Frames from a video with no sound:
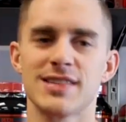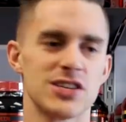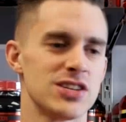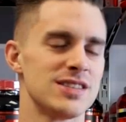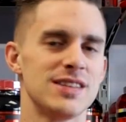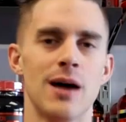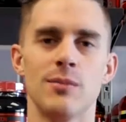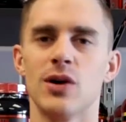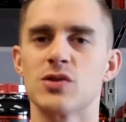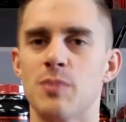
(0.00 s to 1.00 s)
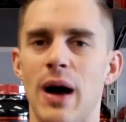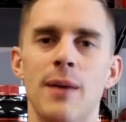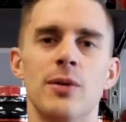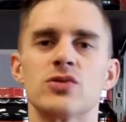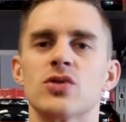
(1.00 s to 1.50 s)
such as dumbbells,
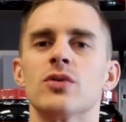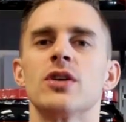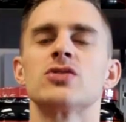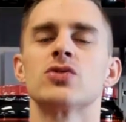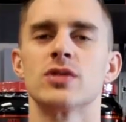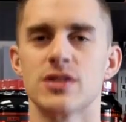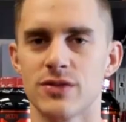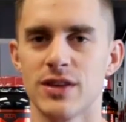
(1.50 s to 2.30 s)
barbells, all those sorts of